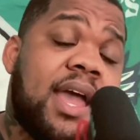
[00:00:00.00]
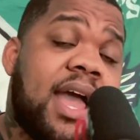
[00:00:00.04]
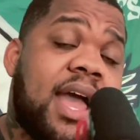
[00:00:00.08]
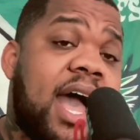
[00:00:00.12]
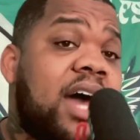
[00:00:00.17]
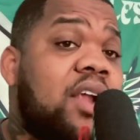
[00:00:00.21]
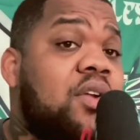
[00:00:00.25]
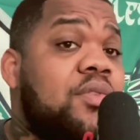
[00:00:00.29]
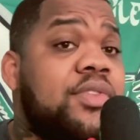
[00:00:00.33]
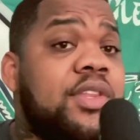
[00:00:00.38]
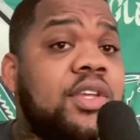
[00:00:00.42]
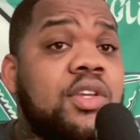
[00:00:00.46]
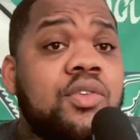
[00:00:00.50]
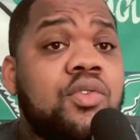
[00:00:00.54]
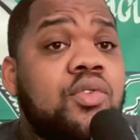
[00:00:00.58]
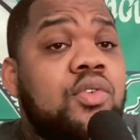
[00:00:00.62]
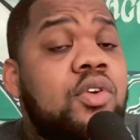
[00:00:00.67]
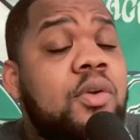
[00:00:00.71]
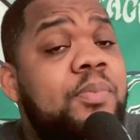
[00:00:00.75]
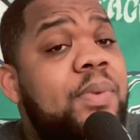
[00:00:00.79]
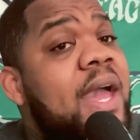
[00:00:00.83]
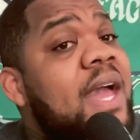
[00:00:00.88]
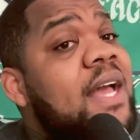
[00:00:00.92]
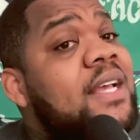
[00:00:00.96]
I don't think you
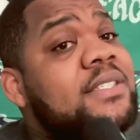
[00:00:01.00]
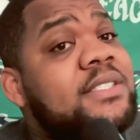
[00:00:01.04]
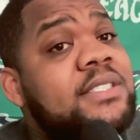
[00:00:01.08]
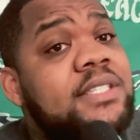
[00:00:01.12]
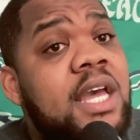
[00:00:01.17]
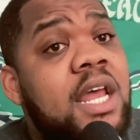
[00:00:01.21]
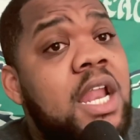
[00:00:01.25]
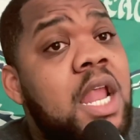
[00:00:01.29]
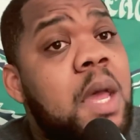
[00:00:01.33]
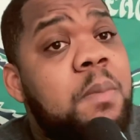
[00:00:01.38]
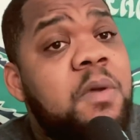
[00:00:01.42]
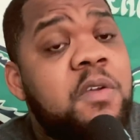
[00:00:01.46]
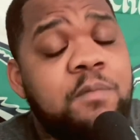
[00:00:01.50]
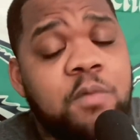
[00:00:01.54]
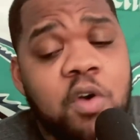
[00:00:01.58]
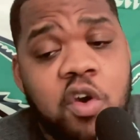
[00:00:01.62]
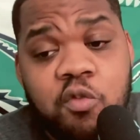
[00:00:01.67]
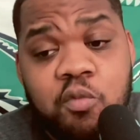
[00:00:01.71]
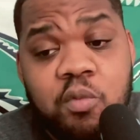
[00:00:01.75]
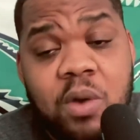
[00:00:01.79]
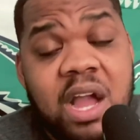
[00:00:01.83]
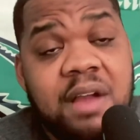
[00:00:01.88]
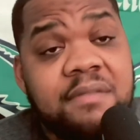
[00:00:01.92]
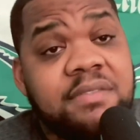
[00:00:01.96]
could pass that up. If
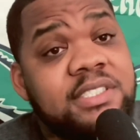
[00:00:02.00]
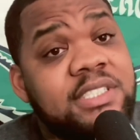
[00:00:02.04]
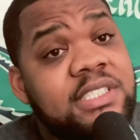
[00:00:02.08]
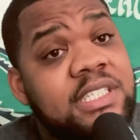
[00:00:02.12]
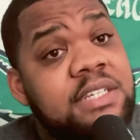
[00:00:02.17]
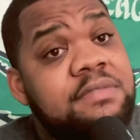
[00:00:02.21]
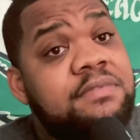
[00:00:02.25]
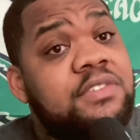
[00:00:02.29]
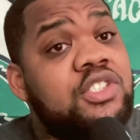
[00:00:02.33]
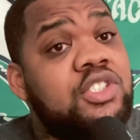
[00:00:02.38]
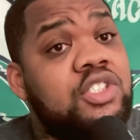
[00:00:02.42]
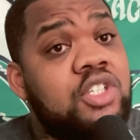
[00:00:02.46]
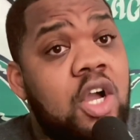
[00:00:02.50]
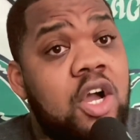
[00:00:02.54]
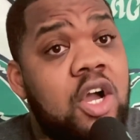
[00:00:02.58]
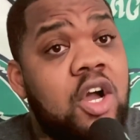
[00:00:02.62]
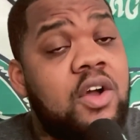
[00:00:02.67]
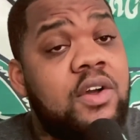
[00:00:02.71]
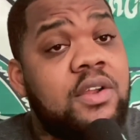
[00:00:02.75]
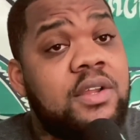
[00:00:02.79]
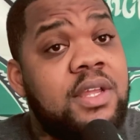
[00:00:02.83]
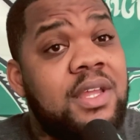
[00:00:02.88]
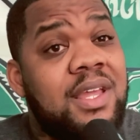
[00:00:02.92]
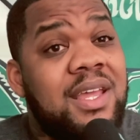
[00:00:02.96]
both wide receivers
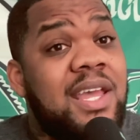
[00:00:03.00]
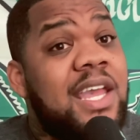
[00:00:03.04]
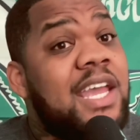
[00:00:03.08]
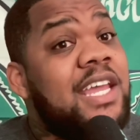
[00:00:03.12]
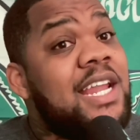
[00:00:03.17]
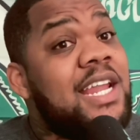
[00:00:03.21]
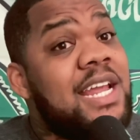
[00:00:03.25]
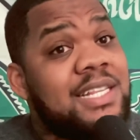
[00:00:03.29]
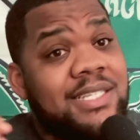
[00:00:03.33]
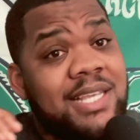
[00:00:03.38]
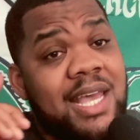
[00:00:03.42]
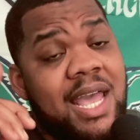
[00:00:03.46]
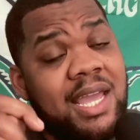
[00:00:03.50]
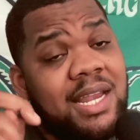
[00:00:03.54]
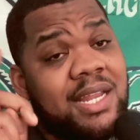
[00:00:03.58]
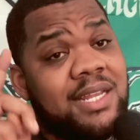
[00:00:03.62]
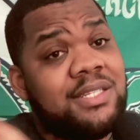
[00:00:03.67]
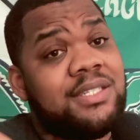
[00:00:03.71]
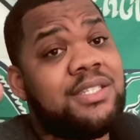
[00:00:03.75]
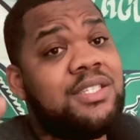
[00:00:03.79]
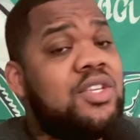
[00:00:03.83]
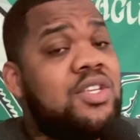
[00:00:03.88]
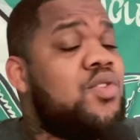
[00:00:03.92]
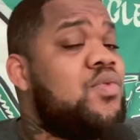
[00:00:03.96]
gone and that tight end
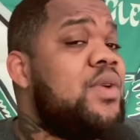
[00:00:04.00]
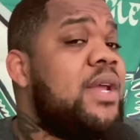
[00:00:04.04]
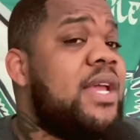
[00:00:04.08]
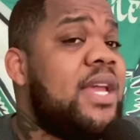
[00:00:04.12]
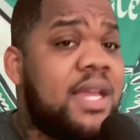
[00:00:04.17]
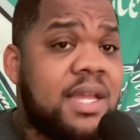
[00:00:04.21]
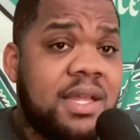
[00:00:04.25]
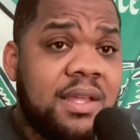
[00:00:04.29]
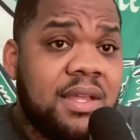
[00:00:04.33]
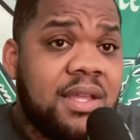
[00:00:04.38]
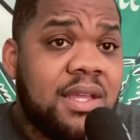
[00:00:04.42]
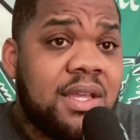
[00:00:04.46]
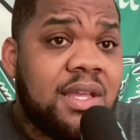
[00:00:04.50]
still there,